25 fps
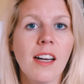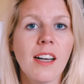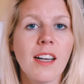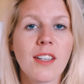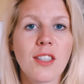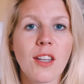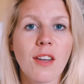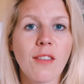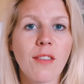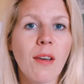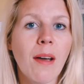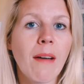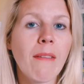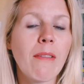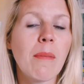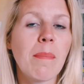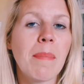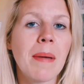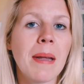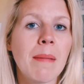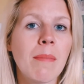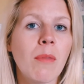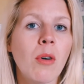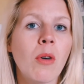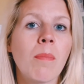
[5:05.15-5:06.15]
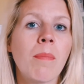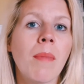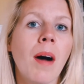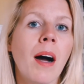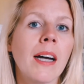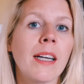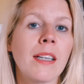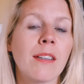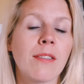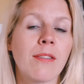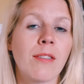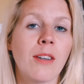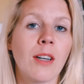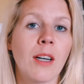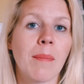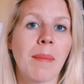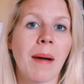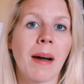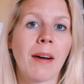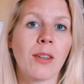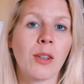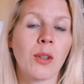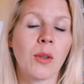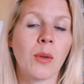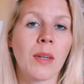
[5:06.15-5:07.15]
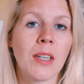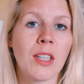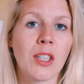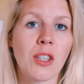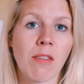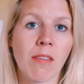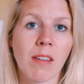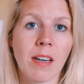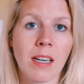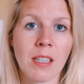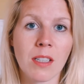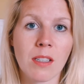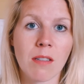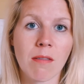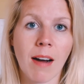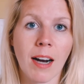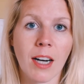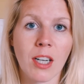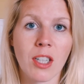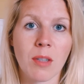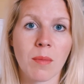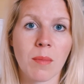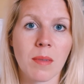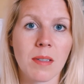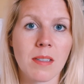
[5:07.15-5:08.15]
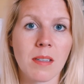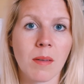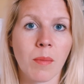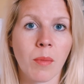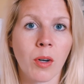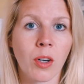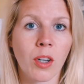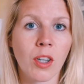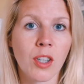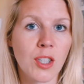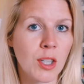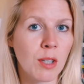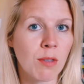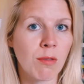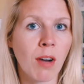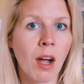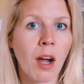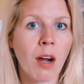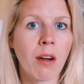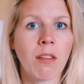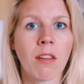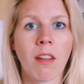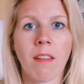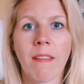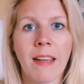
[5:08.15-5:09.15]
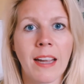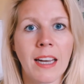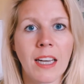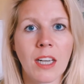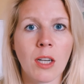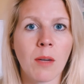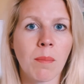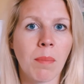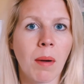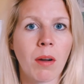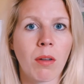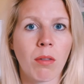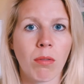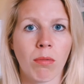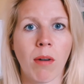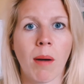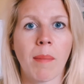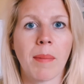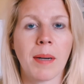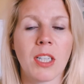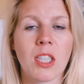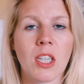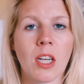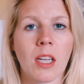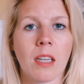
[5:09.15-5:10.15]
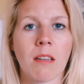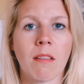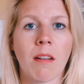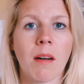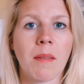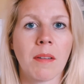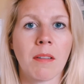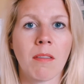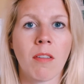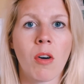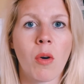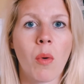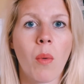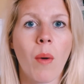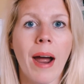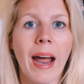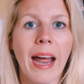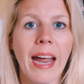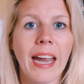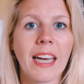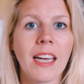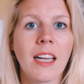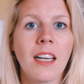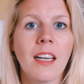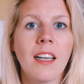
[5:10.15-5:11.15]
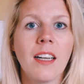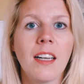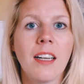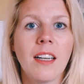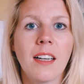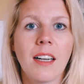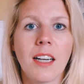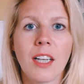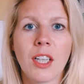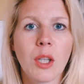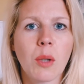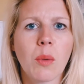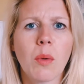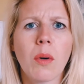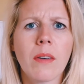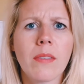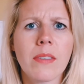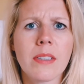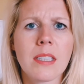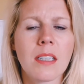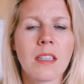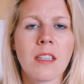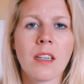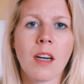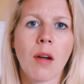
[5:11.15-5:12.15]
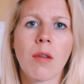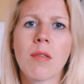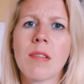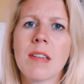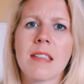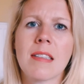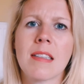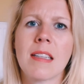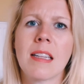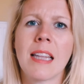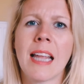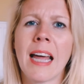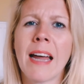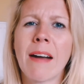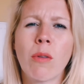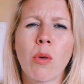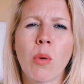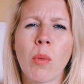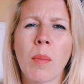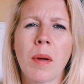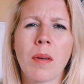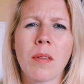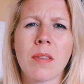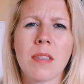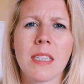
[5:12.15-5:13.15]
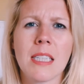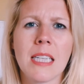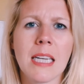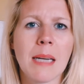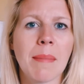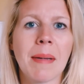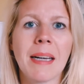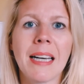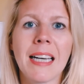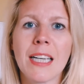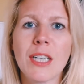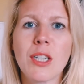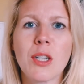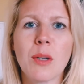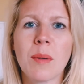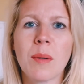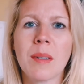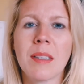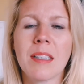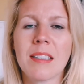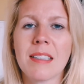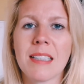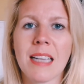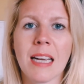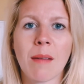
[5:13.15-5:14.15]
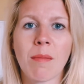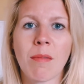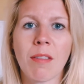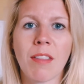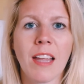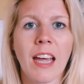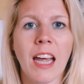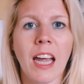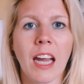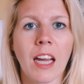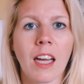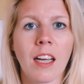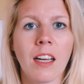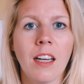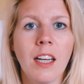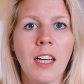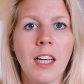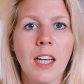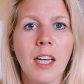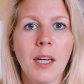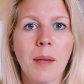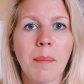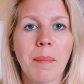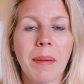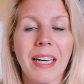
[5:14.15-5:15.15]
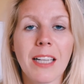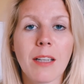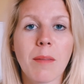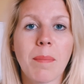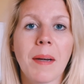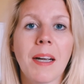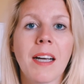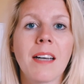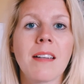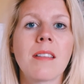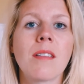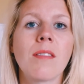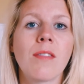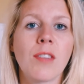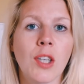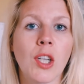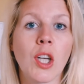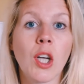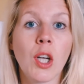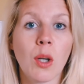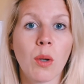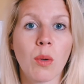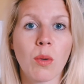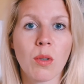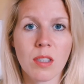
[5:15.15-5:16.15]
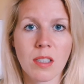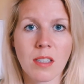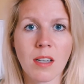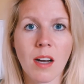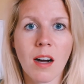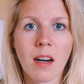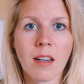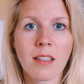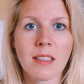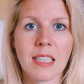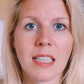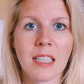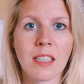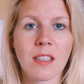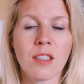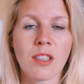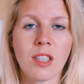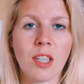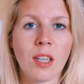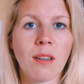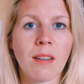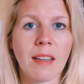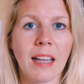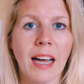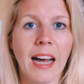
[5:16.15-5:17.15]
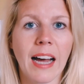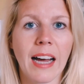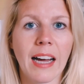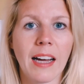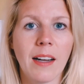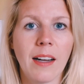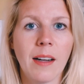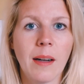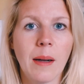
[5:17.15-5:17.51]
So have you ever been more mindful about your interaction with someone because you know that you both rub each other up the wrong way, and you all of a sudden notice that they're almost seemingly doing the same thing, but it's because of you starting to do that,